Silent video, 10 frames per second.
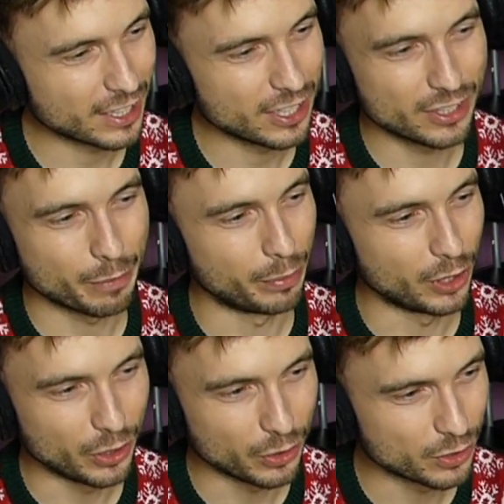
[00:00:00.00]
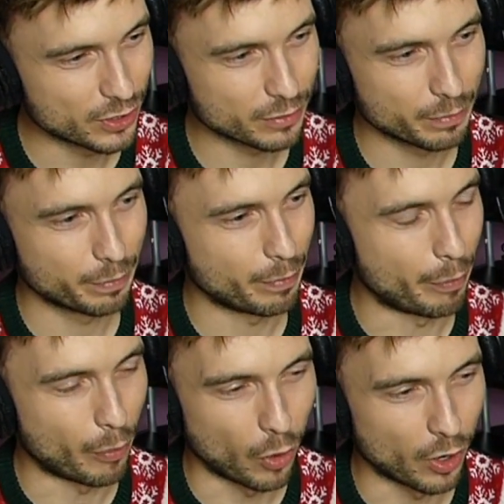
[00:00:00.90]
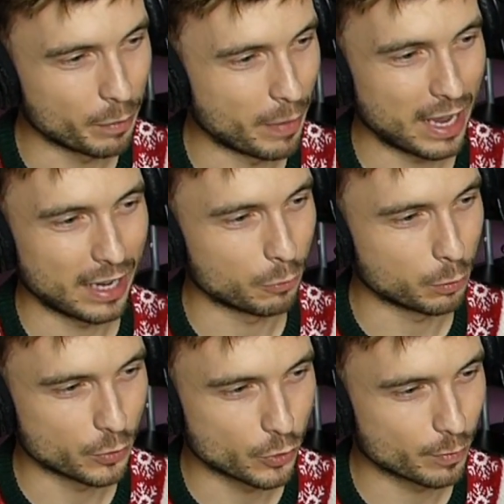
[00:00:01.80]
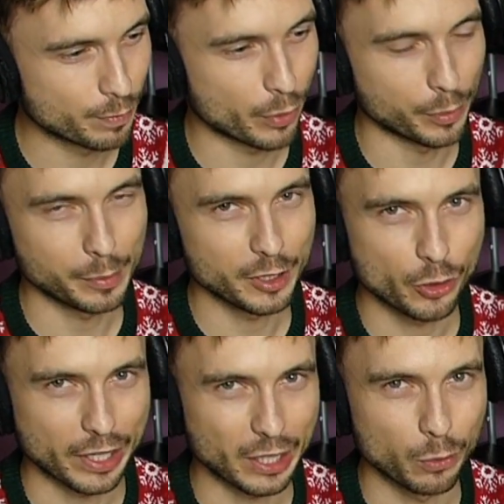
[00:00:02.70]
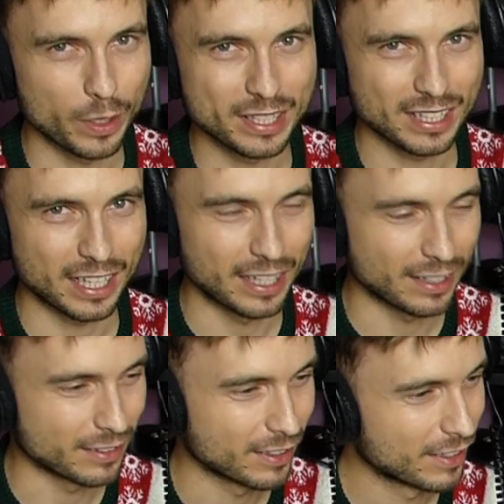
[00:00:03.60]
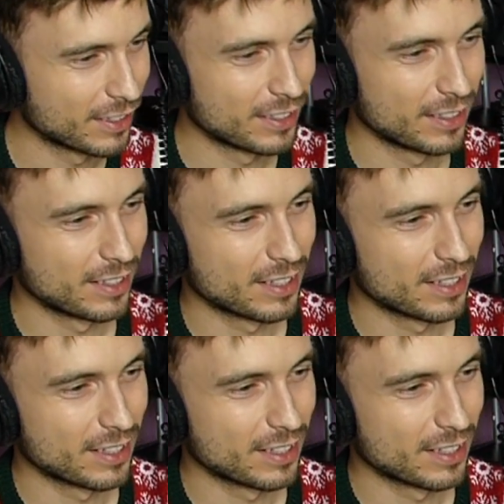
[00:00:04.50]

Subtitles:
that he's a blues born man, probably drinking whiskey and